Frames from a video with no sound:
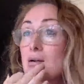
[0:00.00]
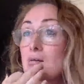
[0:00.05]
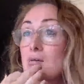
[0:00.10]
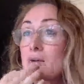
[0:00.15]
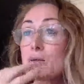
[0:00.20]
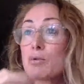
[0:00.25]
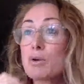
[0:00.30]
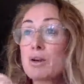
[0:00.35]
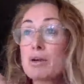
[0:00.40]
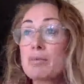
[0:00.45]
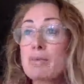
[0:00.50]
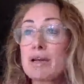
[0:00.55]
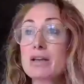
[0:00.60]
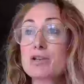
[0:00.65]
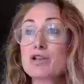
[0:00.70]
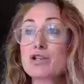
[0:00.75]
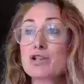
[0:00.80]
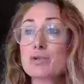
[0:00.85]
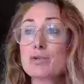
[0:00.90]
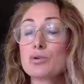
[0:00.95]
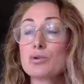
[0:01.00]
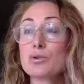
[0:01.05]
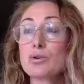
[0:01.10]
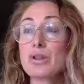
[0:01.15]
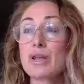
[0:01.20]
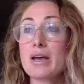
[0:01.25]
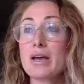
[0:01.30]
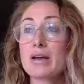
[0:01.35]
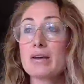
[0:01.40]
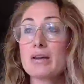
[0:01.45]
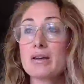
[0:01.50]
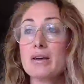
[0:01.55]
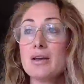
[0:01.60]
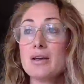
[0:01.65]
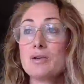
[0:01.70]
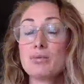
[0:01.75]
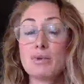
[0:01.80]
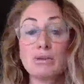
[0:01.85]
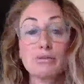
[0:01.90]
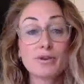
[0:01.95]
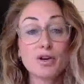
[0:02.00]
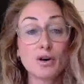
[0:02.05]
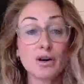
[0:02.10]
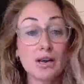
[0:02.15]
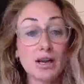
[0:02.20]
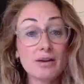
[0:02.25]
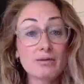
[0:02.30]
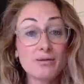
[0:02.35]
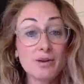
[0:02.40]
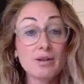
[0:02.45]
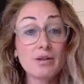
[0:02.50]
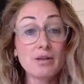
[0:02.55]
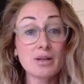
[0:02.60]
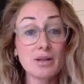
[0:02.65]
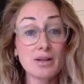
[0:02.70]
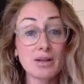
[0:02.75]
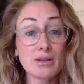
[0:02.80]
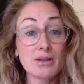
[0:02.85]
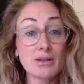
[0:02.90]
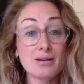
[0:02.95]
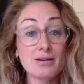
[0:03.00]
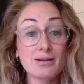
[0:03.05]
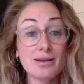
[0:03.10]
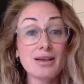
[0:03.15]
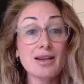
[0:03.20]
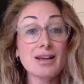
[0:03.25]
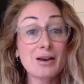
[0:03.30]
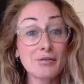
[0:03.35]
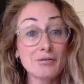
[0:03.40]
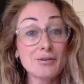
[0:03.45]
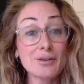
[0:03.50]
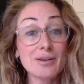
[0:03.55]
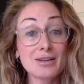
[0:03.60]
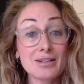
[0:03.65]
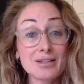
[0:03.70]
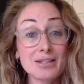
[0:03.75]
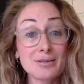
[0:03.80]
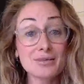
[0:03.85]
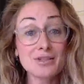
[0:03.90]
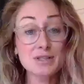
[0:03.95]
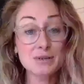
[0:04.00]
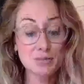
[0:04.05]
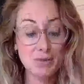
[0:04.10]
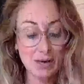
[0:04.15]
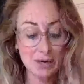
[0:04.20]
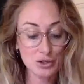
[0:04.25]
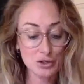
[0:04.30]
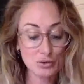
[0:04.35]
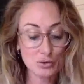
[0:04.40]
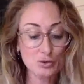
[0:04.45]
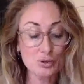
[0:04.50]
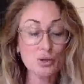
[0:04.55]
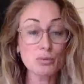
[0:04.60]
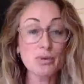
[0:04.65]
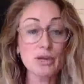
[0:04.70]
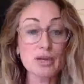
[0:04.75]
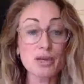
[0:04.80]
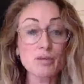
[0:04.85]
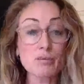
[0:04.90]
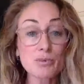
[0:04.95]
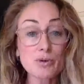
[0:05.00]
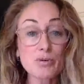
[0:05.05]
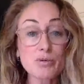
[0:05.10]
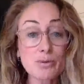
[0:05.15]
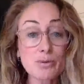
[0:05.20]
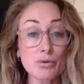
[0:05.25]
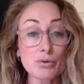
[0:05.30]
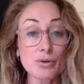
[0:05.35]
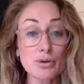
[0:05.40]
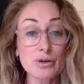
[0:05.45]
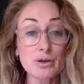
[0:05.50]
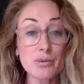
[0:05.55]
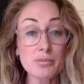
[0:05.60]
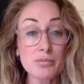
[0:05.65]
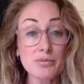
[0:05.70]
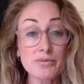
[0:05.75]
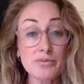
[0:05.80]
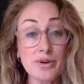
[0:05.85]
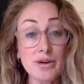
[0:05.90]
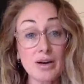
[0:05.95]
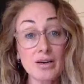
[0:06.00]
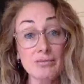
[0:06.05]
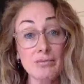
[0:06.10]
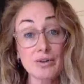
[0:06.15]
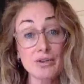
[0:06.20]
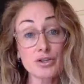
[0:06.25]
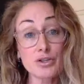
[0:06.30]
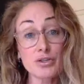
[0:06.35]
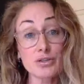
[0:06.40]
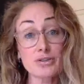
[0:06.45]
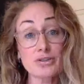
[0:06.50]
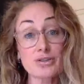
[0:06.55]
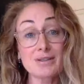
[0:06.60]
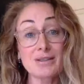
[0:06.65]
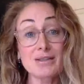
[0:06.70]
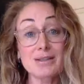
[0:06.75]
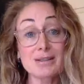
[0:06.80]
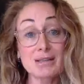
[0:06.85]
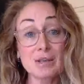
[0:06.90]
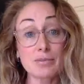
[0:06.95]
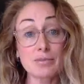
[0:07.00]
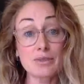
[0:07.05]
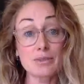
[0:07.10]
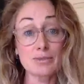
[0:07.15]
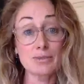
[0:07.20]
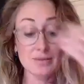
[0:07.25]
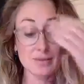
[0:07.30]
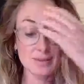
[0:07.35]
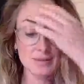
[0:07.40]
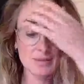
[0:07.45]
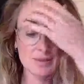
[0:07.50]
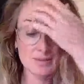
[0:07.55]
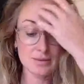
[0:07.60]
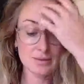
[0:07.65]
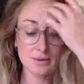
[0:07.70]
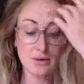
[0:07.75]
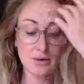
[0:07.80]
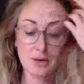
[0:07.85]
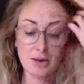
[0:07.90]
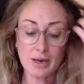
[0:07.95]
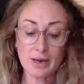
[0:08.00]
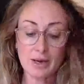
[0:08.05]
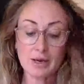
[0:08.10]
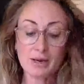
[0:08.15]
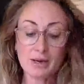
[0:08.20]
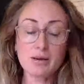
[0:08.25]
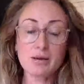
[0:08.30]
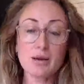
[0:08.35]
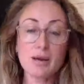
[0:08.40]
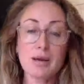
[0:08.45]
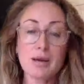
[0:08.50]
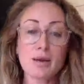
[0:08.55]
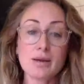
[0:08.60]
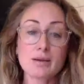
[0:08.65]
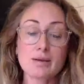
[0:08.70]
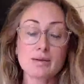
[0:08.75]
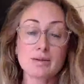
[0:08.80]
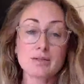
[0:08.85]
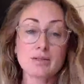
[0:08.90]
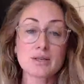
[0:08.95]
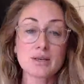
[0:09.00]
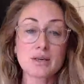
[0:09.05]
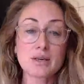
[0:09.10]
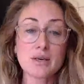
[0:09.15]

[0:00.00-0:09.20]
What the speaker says: We want to make sure that we've got everything at our fingertips to make sure that we can move through to number 5, which is acceptance. Okay? And